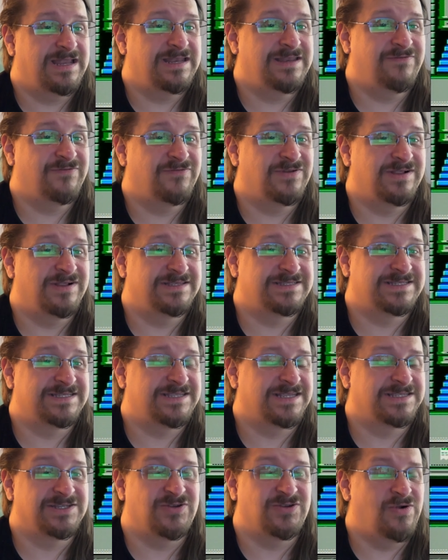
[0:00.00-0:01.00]
I didn't even realize this
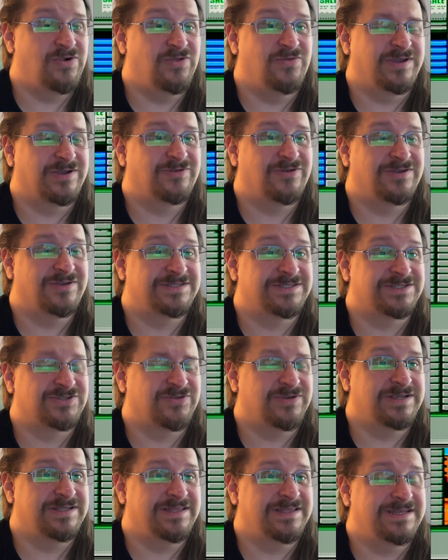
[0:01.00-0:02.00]
doesn't go all the way across the
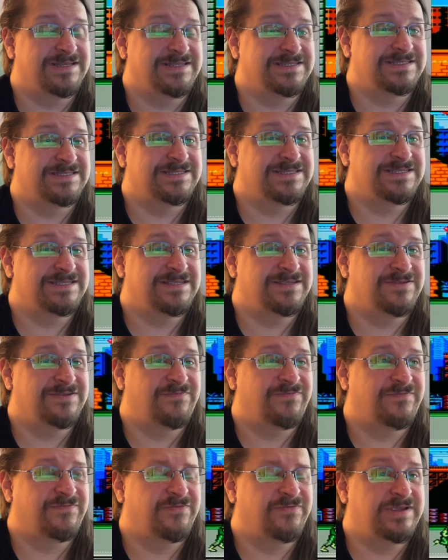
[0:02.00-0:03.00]
screen. That is
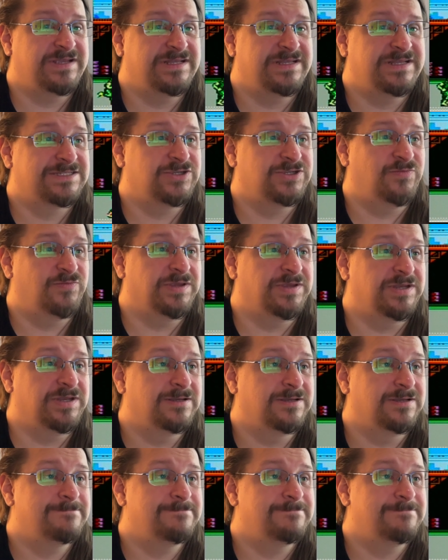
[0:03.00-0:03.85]
freaking stupid.